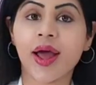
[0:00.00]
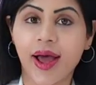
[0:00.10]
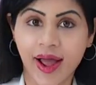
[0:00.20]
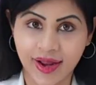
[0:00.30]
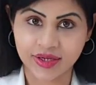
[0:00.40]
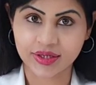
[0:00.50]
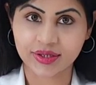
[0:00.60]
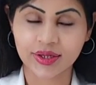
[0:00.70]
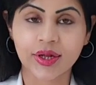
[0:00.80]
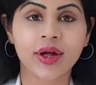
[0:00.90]
And
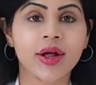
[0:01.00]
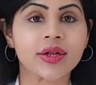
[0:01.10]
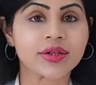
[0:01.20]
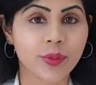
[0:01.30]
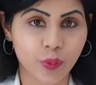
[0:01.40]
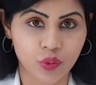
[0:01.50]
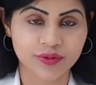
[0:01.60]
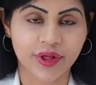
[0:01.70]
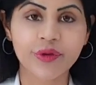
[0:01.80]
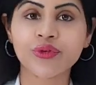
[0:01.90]

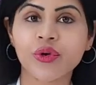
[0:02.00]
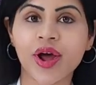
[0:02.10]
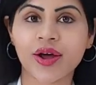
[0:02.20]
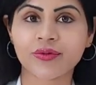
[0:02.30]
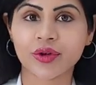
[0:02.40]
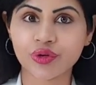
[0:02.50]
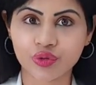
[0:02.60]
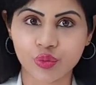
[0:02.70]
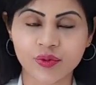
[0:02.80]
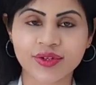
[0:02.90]
suppose if you have
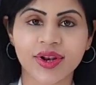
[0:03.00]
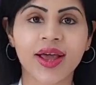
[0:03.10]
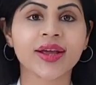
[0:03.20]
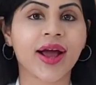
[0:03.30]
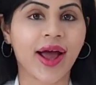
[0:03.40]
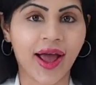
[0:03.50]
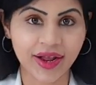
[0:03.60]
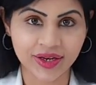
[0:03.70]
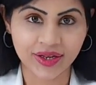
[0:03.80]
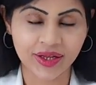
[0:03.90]
issues like
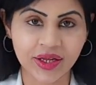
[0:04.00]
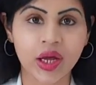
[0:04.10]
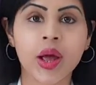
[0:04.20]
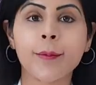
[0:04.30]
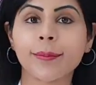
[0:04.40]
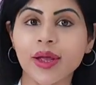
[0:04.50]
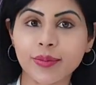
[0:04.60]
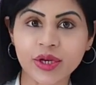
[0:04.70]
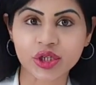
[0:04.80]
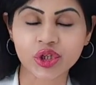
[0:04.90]
acne,
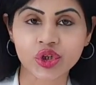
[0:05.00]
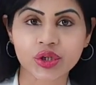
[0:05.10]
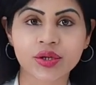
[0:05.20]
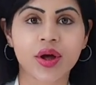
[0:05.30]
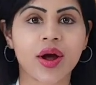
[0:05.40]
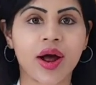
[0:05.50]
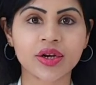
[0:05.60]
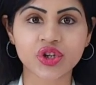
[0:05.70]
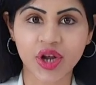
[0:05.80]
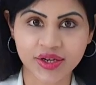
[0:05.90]
pigmentation,
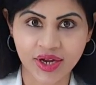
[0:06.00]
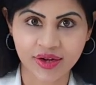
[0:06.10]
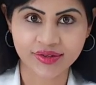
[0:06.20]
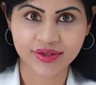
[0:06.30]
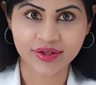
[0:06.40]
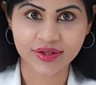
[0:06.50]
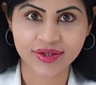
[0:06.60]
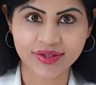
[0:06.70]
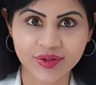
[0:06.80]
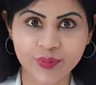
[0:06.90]
under eye dark
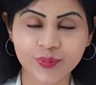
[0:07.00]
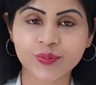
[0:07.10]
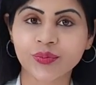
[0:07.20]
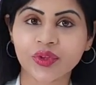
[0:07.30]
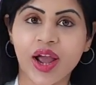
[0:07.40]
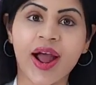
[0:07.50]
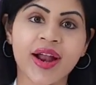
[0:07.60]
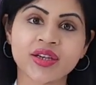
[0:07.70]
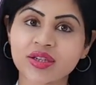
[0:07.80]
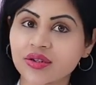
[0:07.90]
circles,
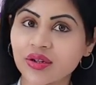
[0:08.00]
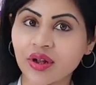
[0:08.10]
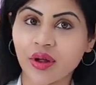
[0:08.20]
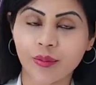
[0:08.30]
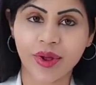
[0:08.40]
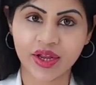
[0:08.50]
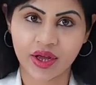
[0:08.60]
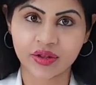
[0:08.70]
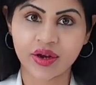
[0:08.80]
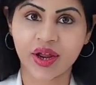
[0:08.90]
and
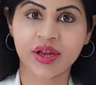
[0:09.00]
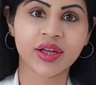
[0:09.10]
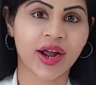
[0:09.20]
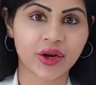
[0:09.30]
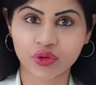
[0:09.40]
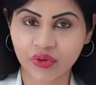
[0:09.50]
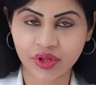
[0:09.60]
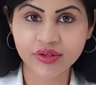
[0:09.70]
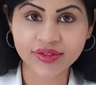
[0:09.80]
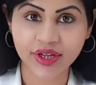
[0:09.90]
any kind of
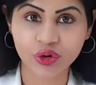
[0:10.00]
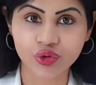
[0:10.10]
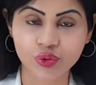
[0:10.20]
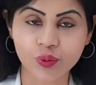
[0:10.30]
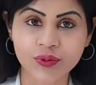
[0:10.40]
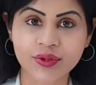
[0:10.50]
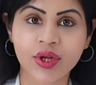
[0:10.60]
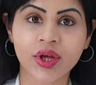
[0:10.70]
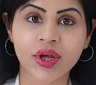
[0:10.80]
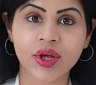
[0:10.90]
other skin issues,
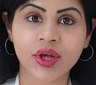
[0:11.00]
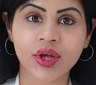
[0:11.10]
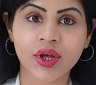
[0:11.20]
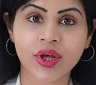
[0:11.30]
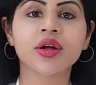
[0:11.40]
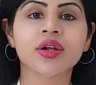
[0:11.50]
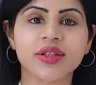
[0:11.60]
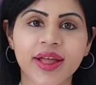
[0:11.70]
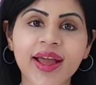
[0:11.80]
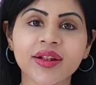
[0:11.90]

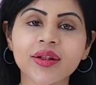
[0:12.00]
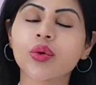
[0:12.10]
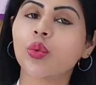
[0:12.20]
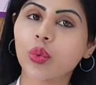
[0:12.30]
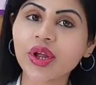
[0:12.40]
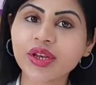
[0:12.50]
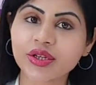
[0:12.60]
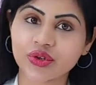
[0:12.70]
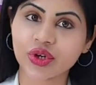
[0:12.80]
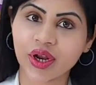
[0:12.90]
then we
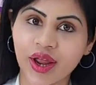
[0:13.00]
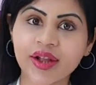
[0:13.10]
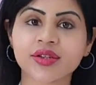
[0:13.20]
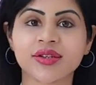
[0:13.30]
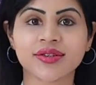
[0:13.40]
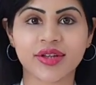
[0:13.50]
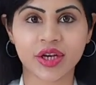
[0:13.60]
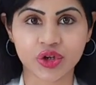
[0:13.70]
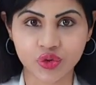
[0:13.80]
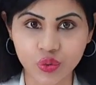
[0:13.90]
need to correct these
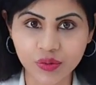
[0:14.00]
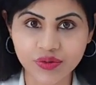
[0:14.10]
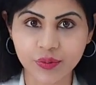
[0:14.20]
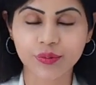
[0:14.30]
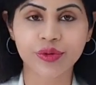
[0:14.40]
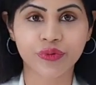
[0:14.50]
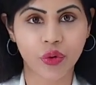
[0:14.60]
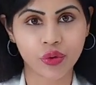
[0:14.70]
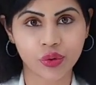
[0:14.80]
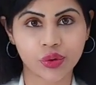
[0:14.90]
skin issues
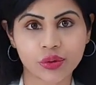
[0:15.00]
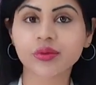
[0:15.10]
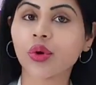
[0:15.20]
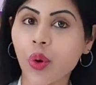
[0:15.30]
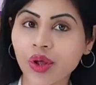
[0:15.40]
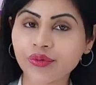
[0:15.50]
before going